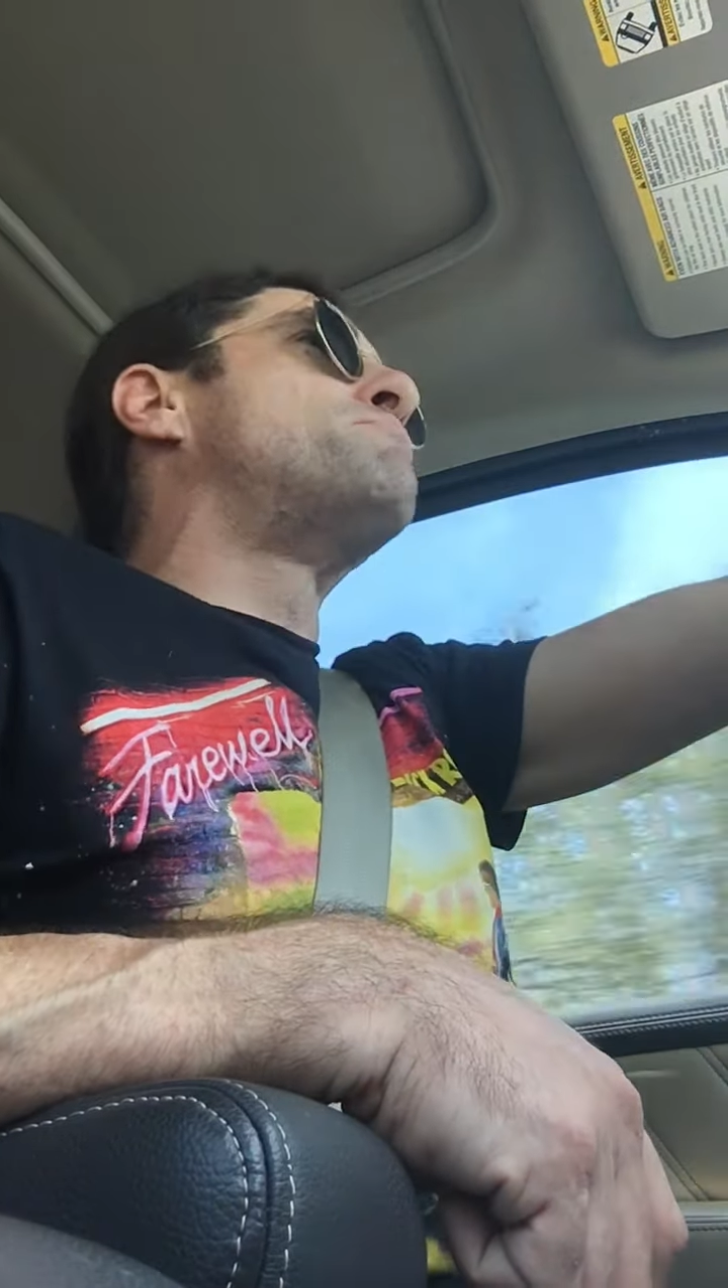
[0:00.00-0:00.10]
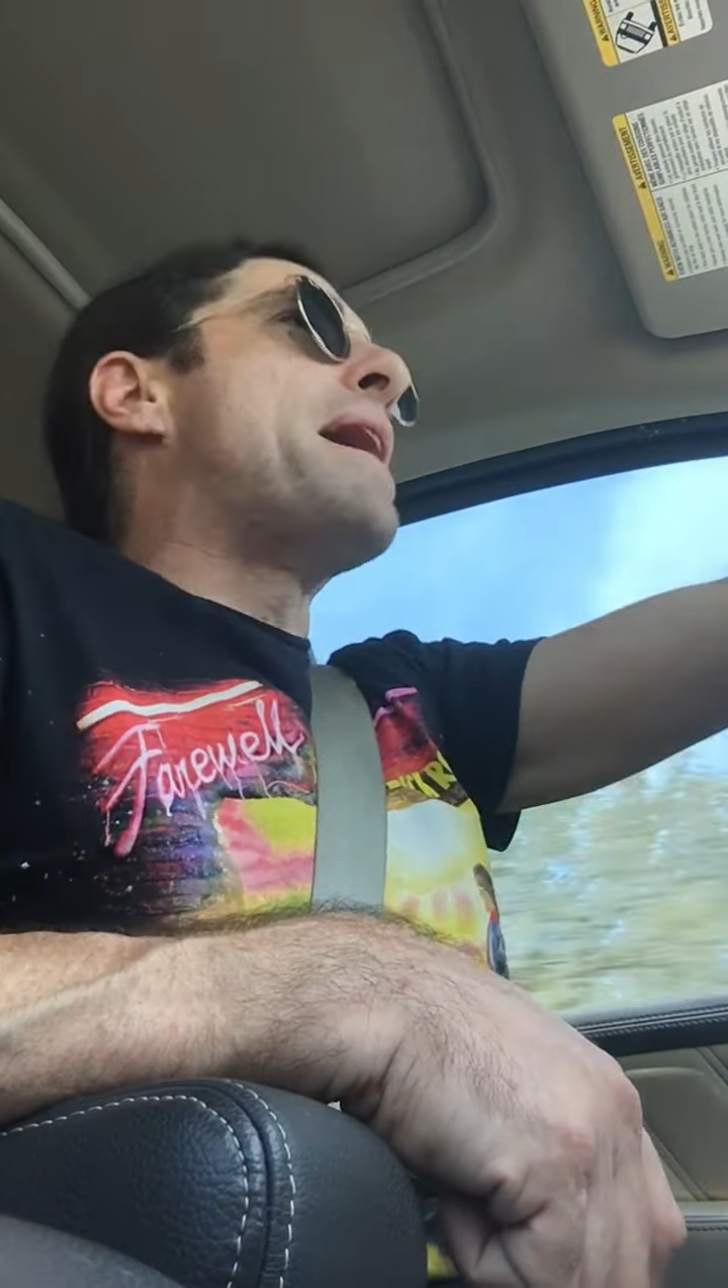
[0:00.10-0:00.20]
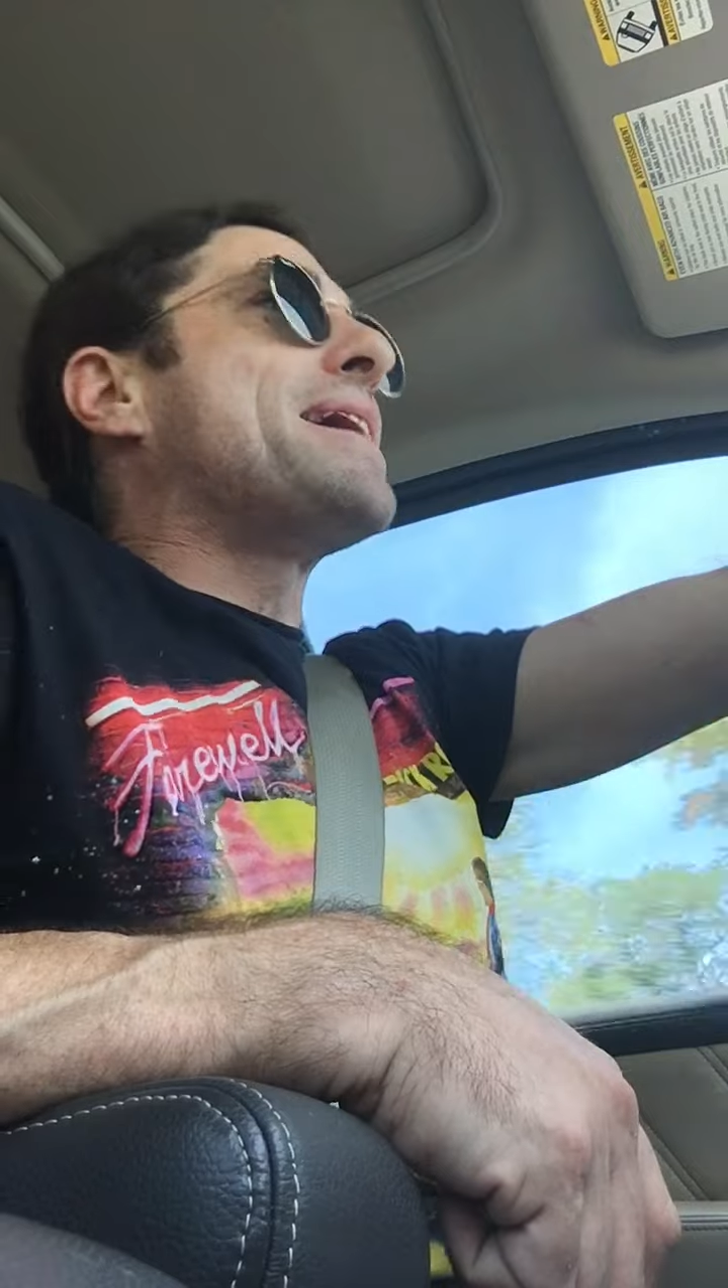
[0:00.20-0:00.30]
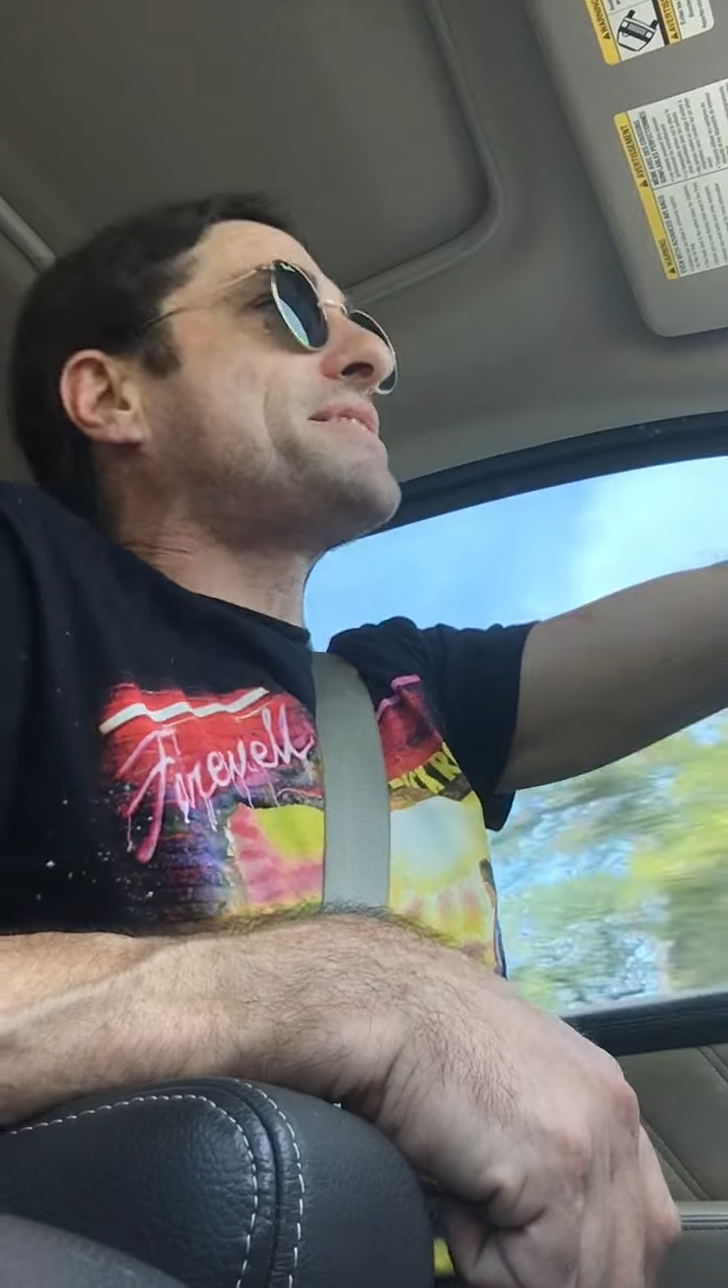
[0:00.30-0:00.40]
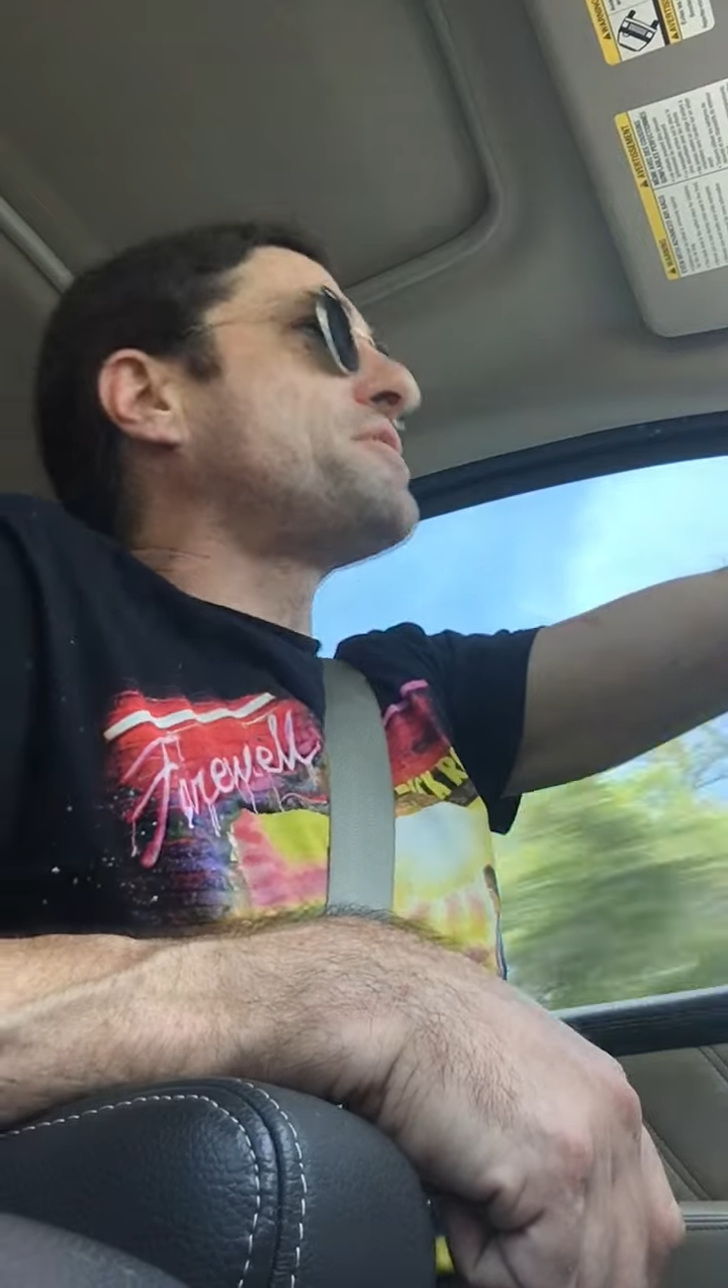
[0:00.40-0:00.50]

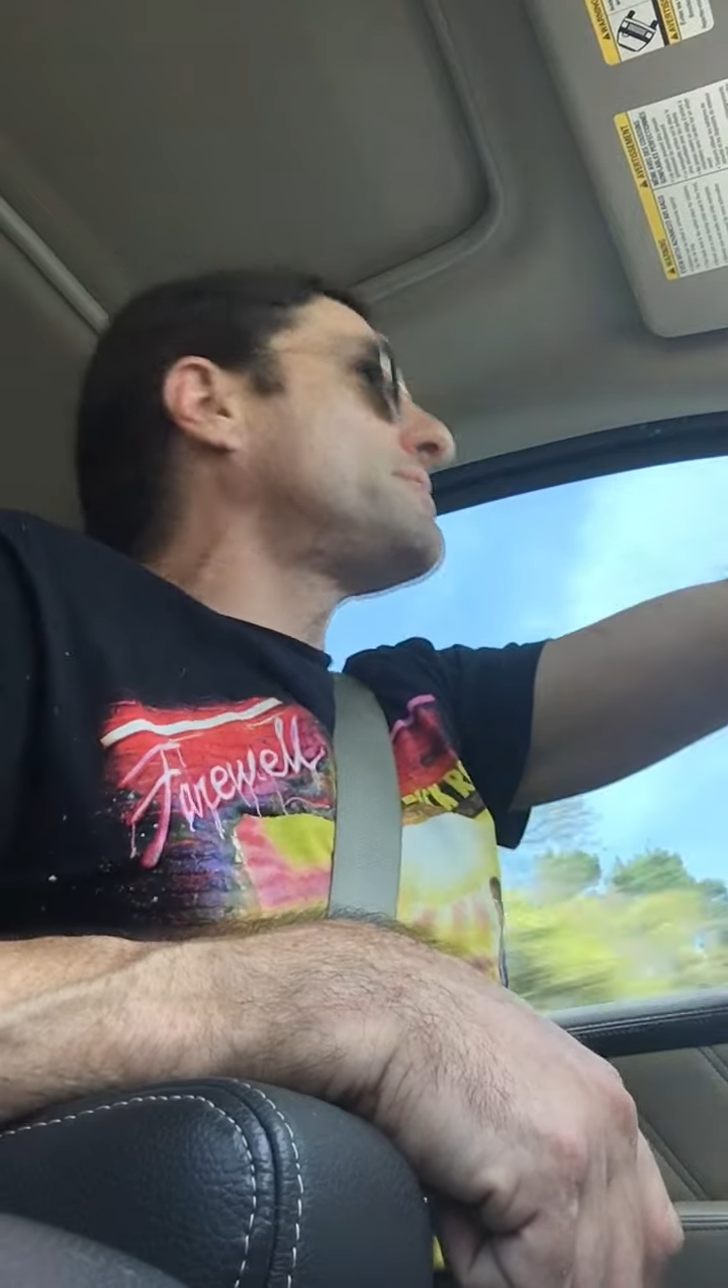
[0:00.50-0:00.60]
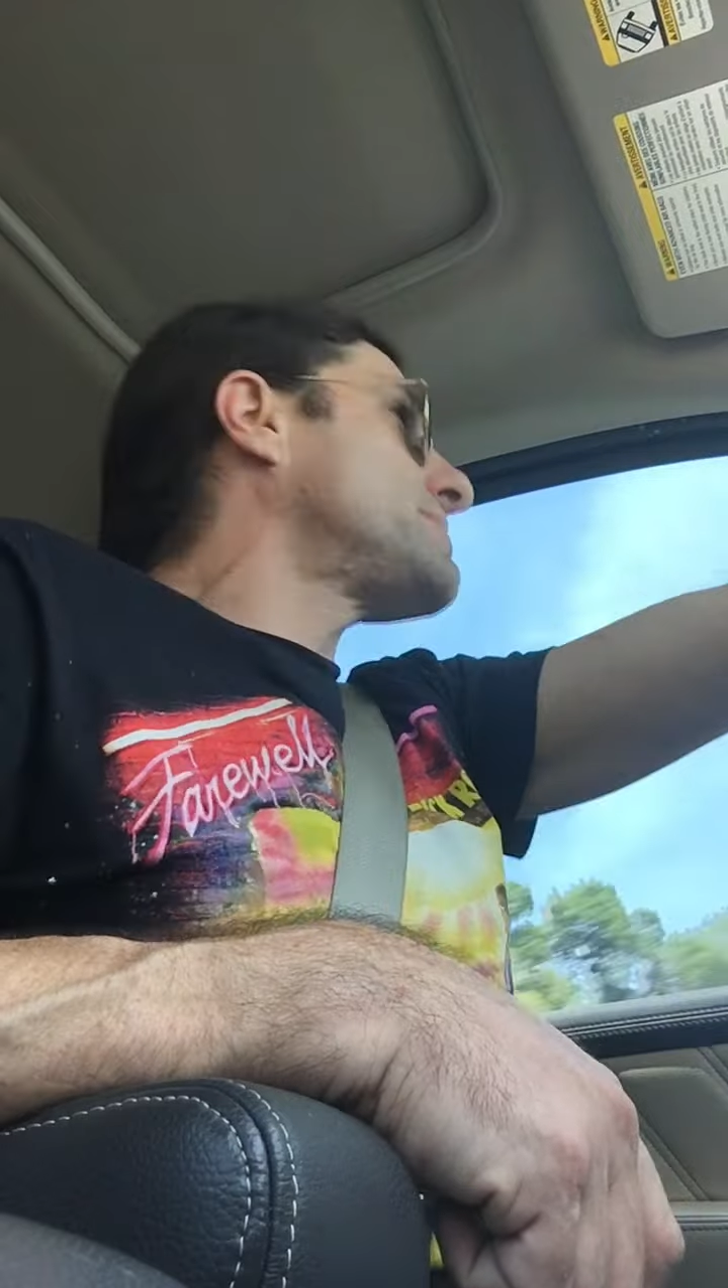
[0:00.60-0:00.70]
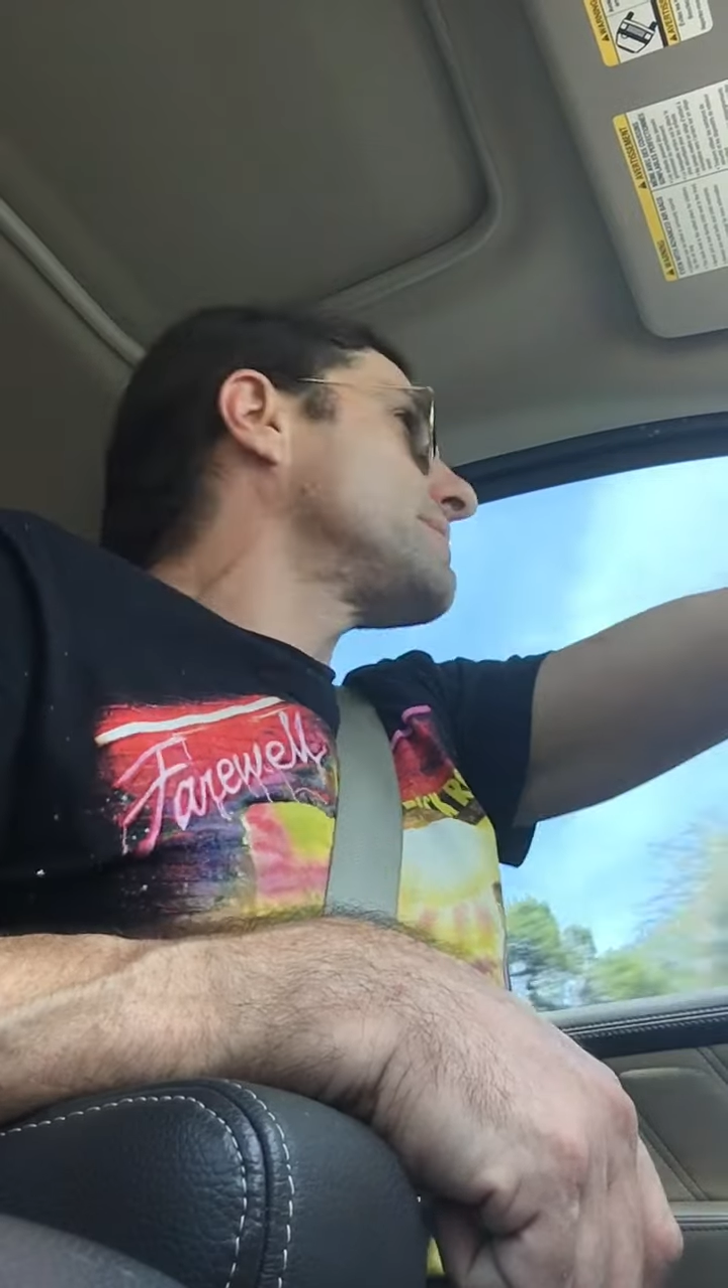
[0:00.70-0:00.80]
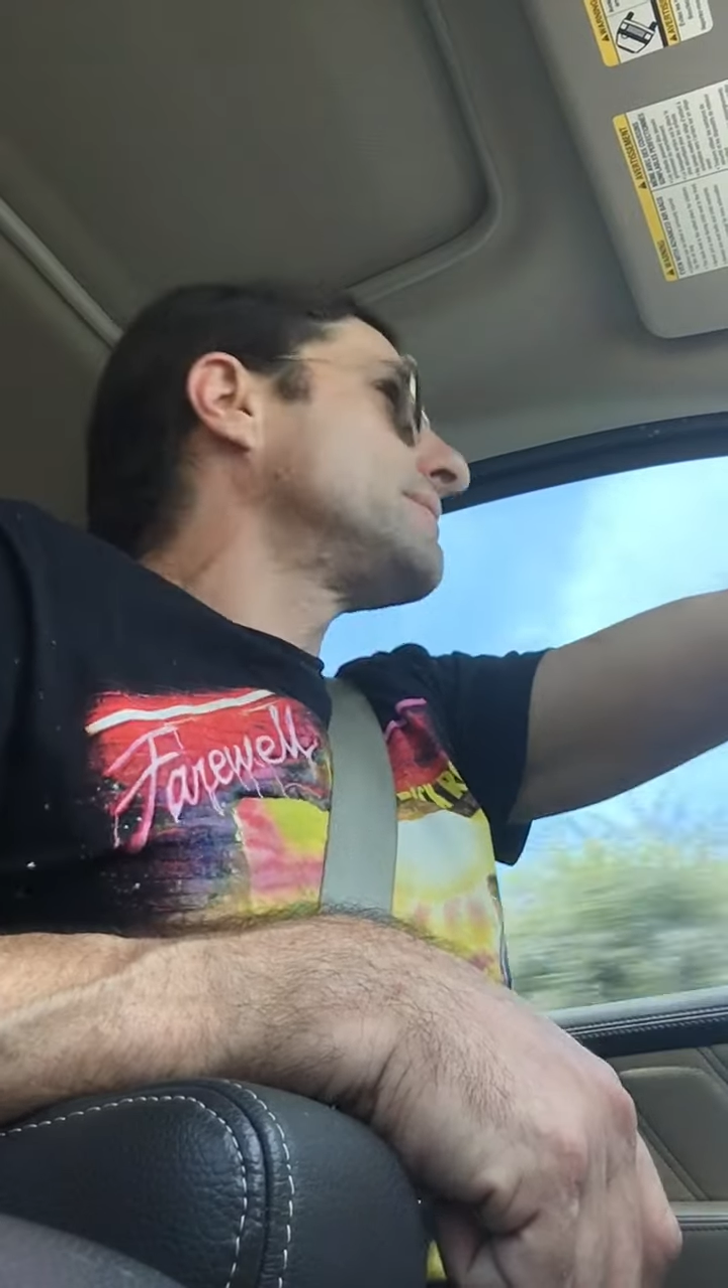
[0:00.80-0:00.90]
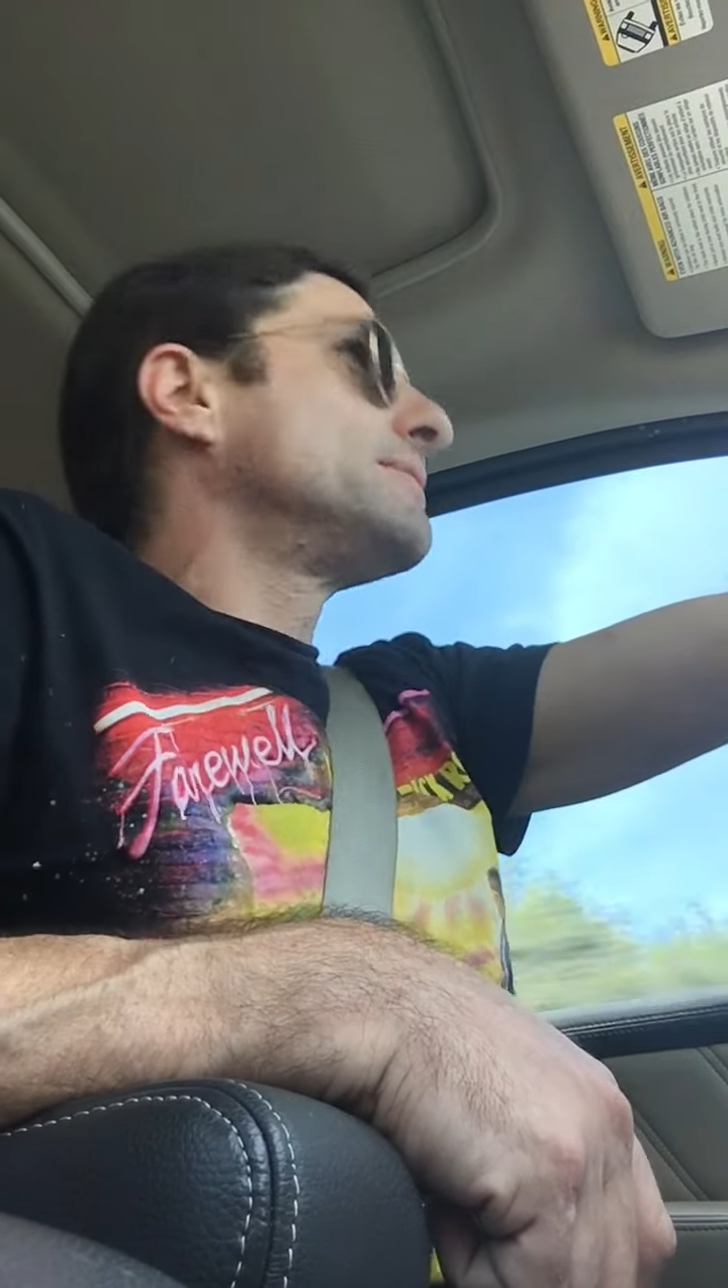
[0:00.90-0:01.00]
bastards?